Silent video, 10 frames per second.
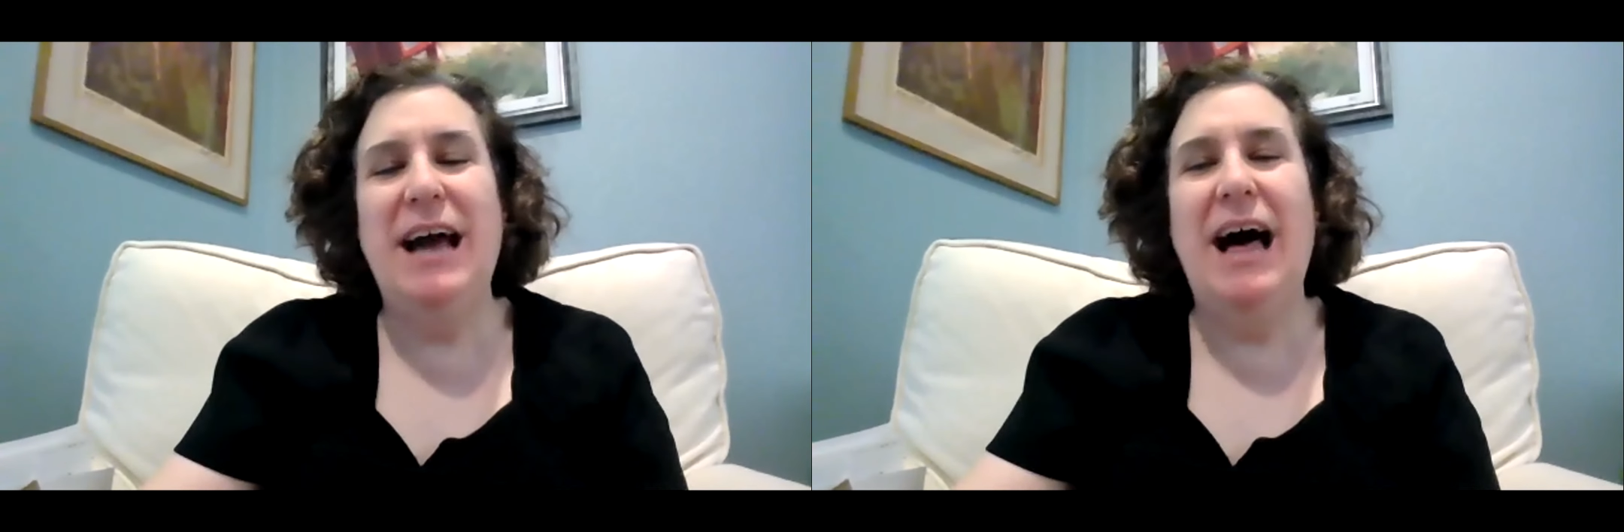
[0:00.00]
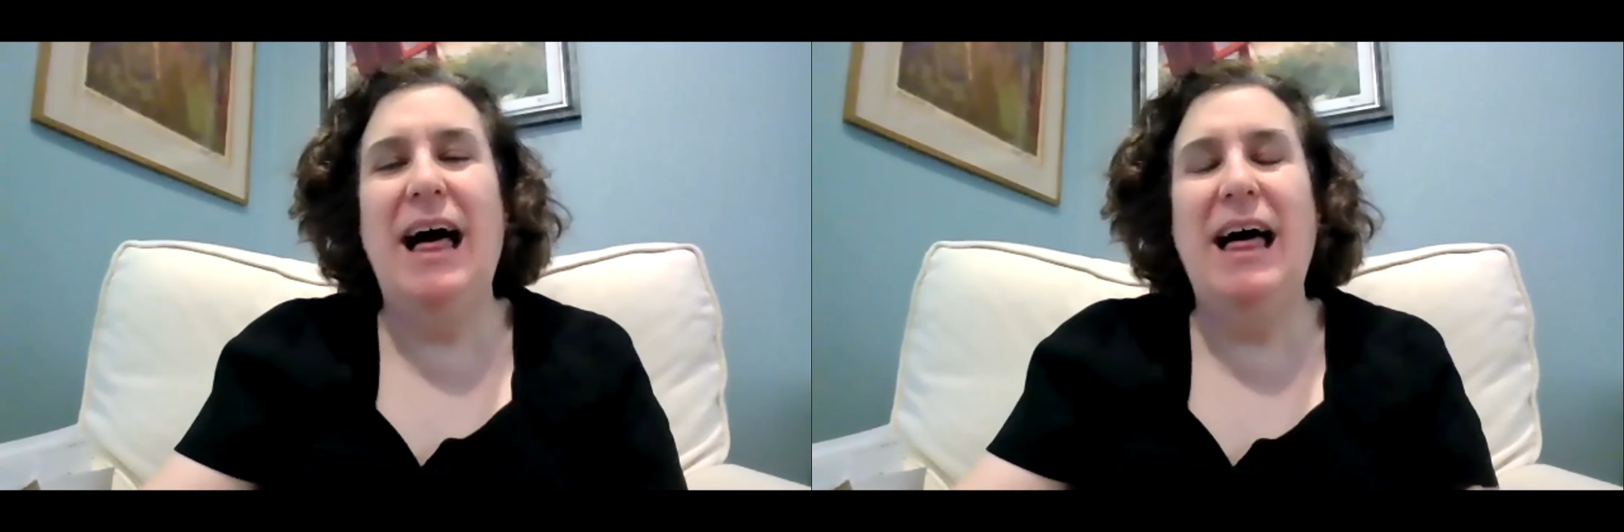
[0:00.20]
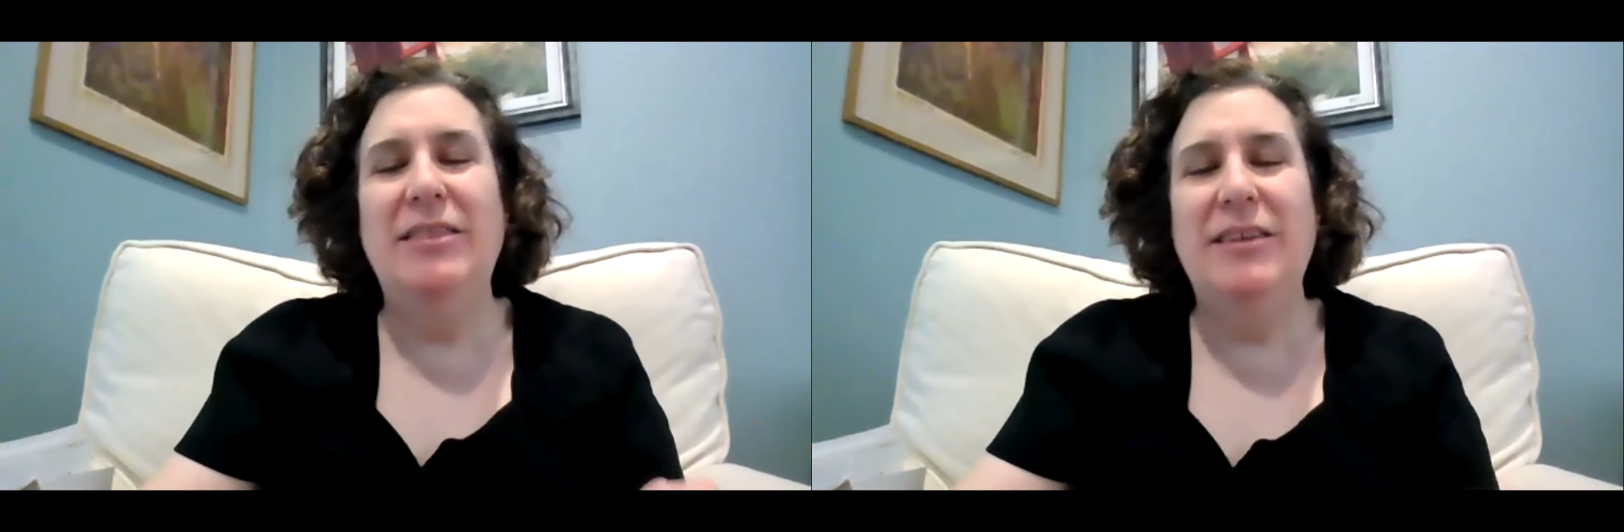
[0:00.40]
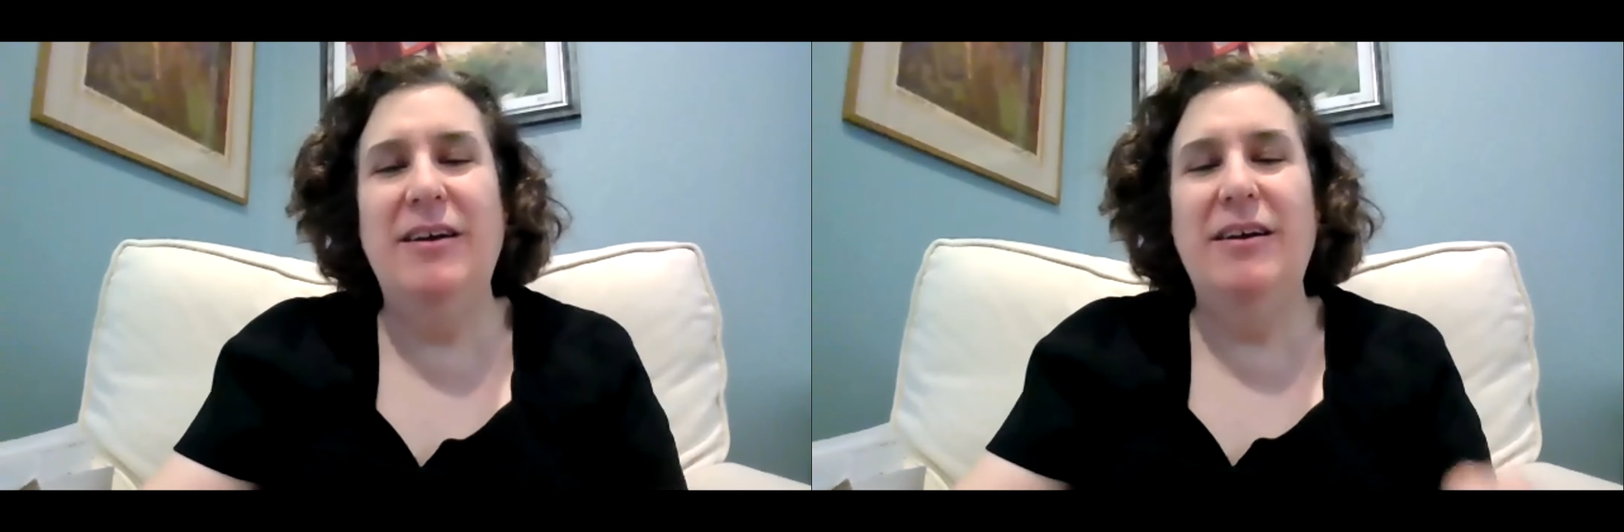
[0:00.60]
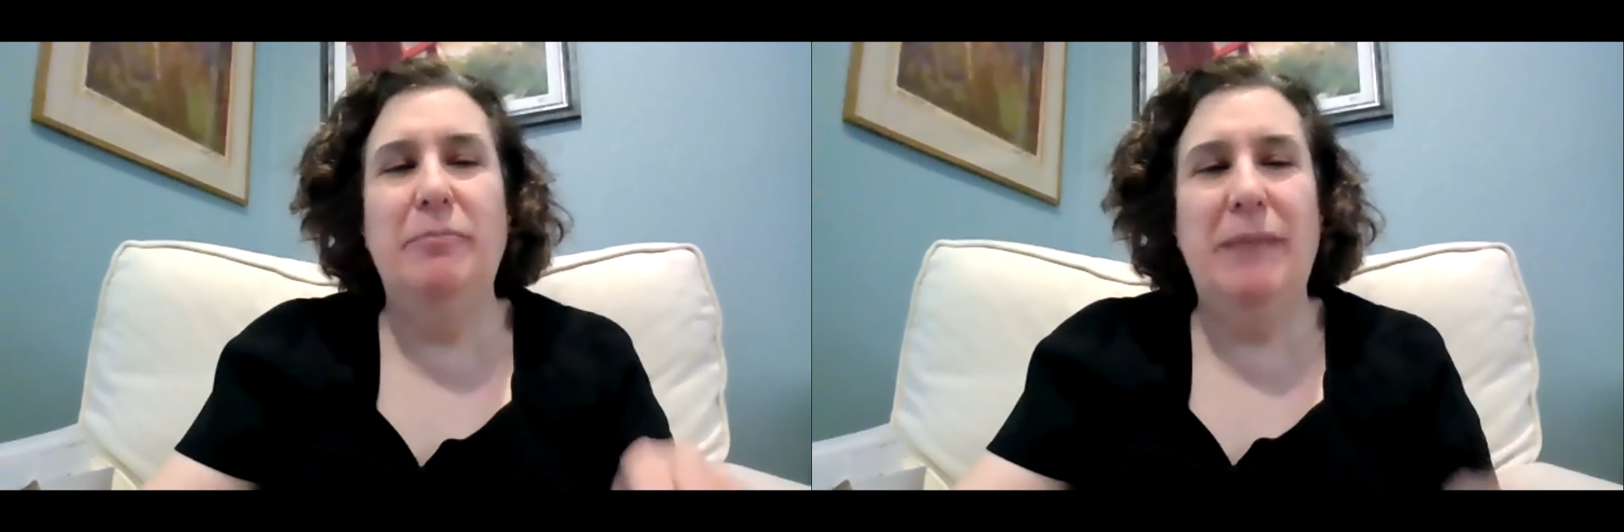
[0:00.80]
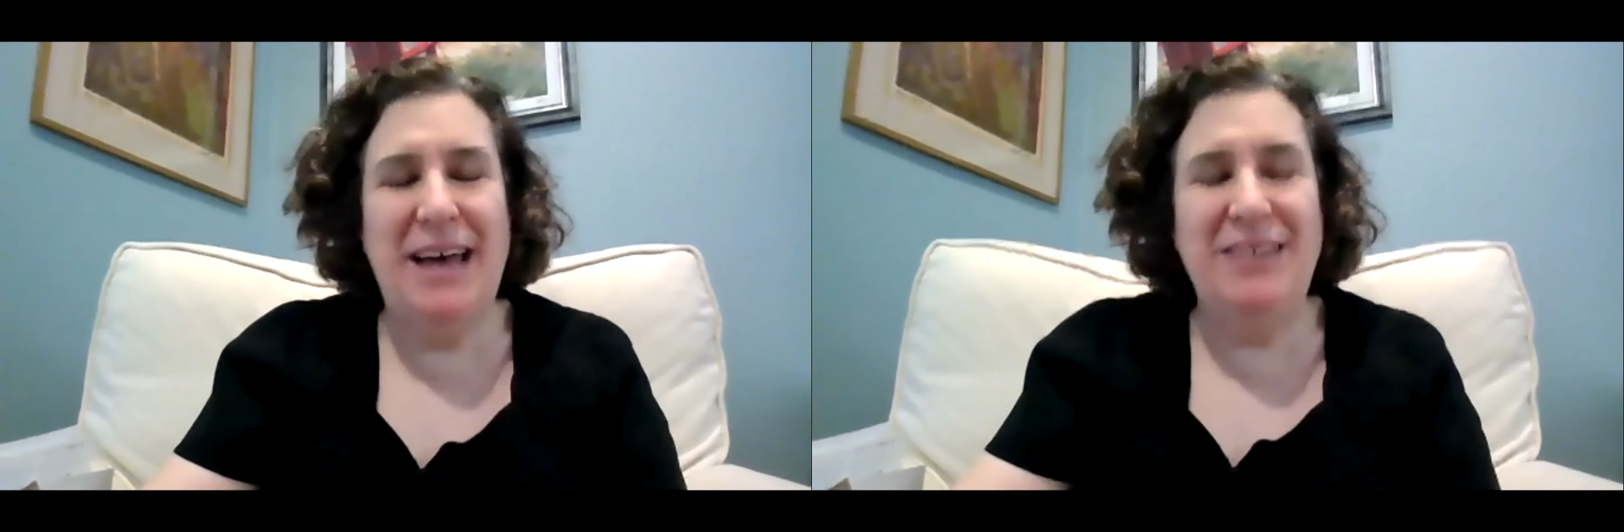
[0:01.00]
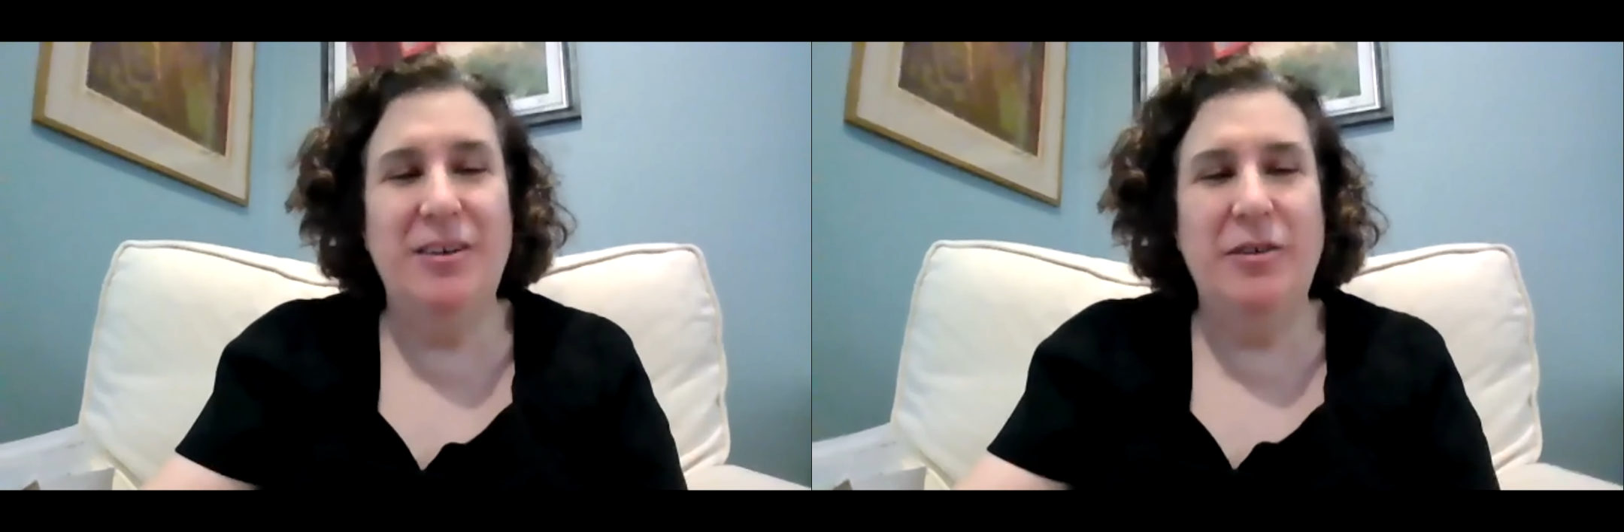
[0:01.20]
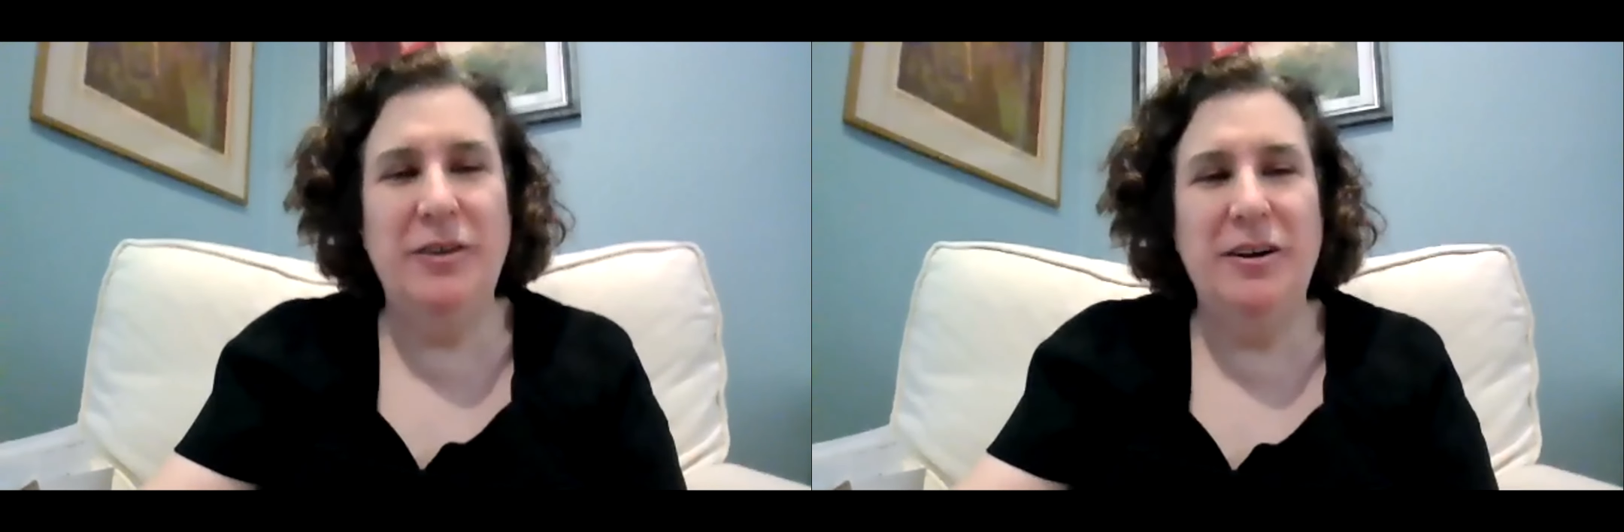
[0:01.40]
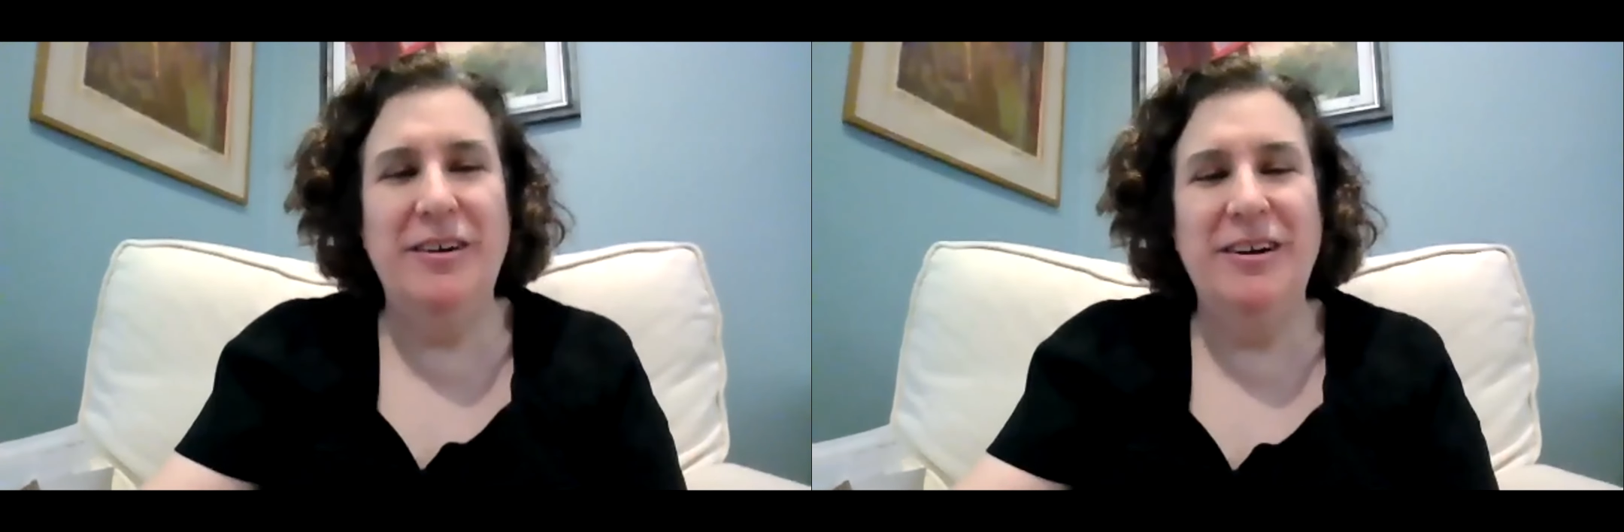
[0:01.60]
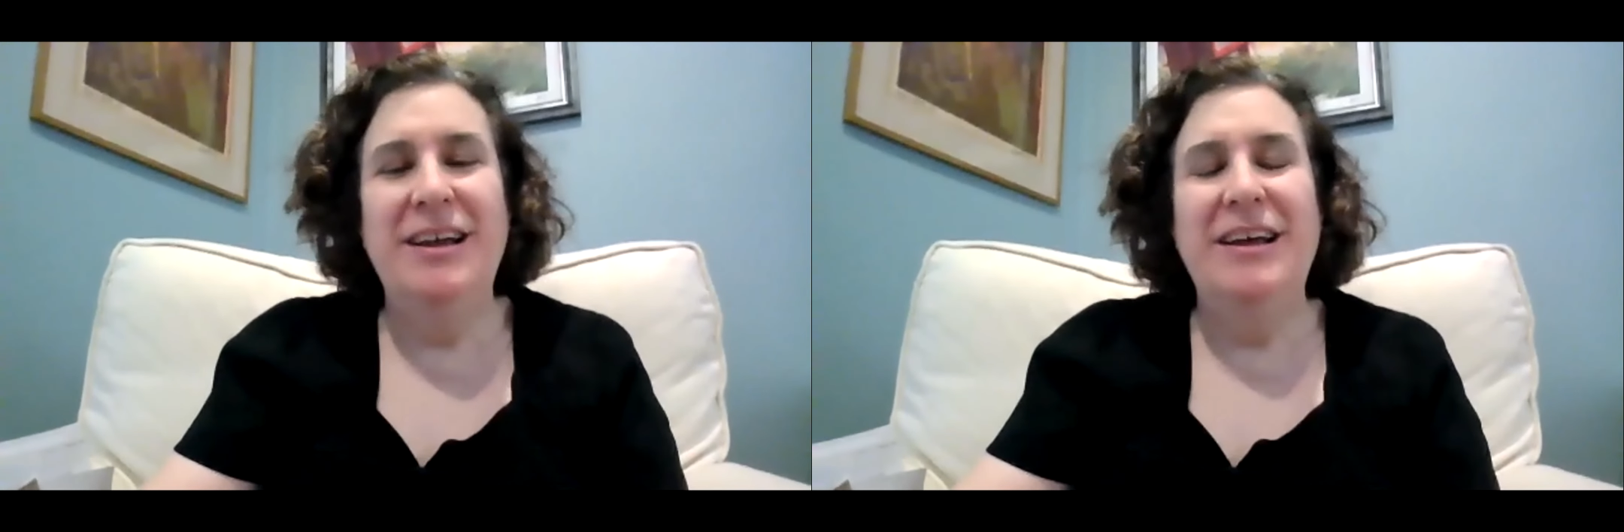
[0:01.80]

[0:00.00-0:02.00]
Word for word: other Passover?